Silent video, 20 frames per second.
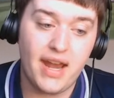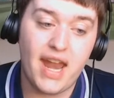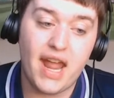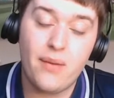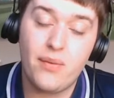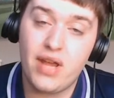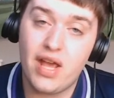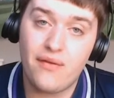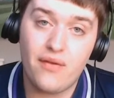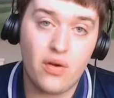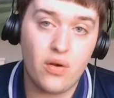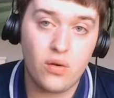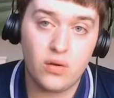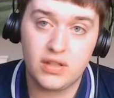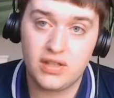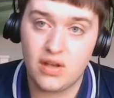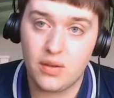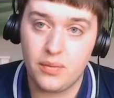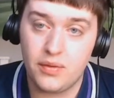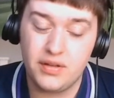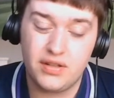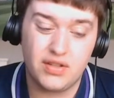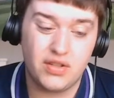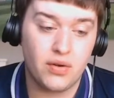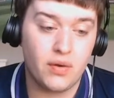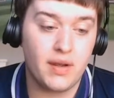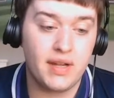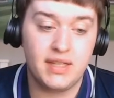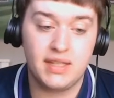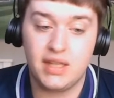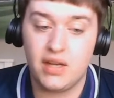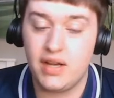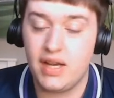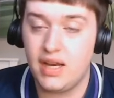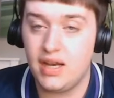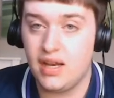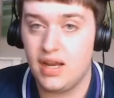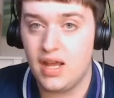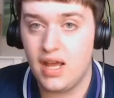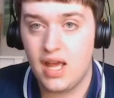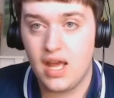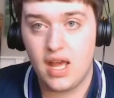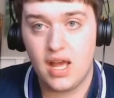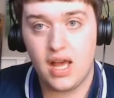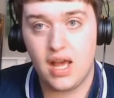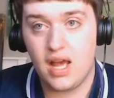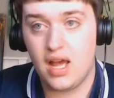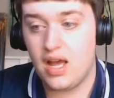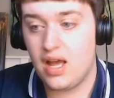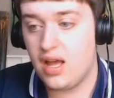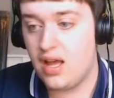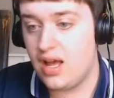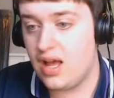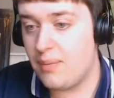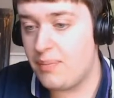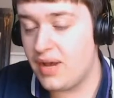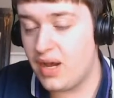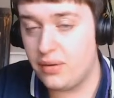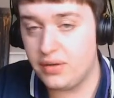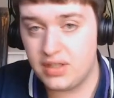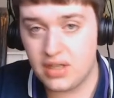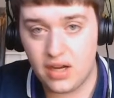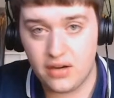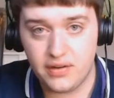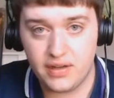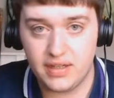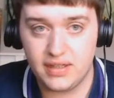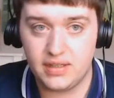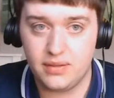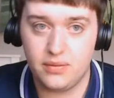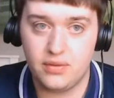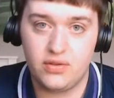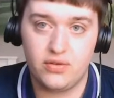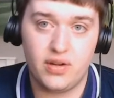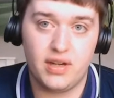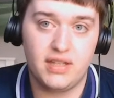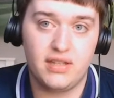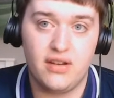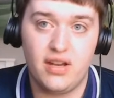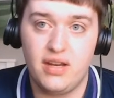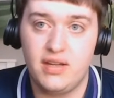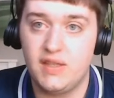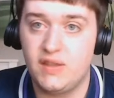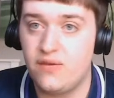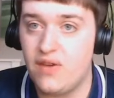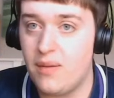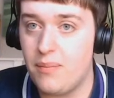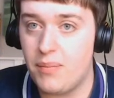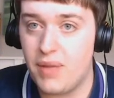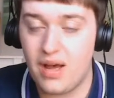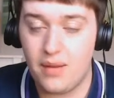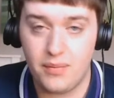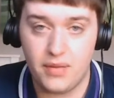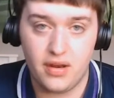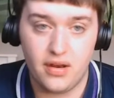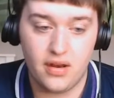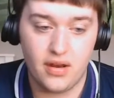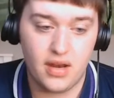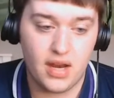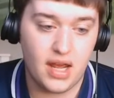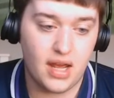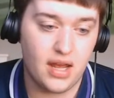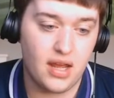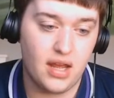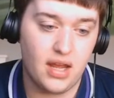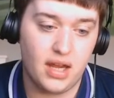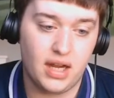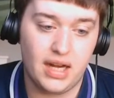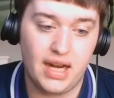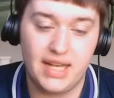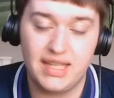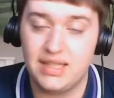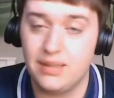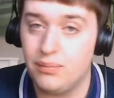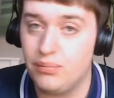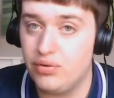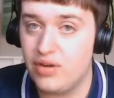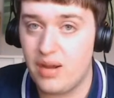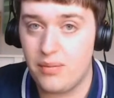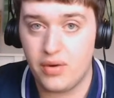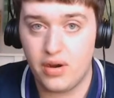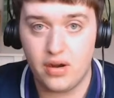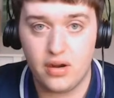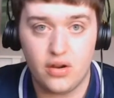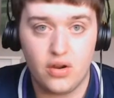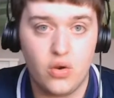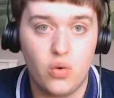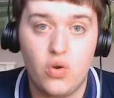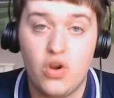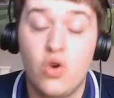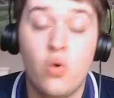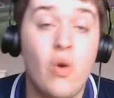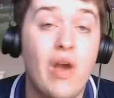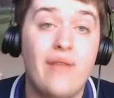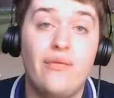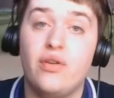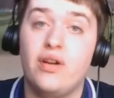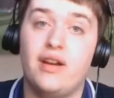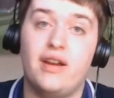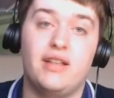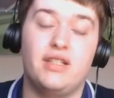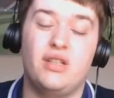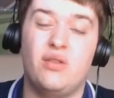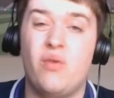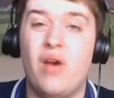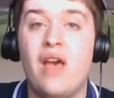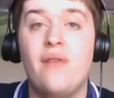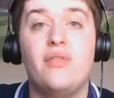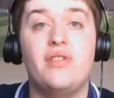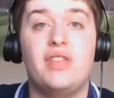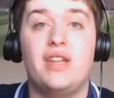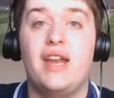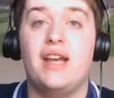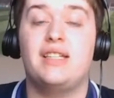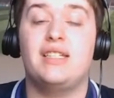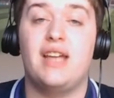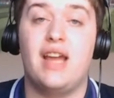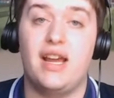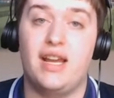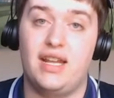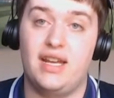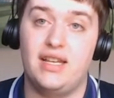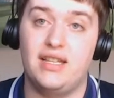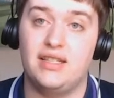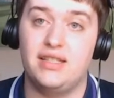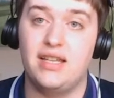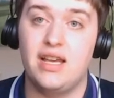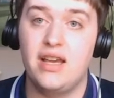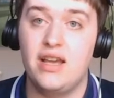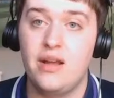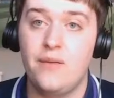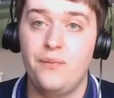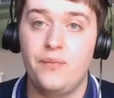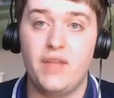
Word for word: and now we have a whole summer to try and sign uh, a Pau Torres, try sign Sven Botman, uh, Gleison Bremer, who, whoever it is, whoever the next target is.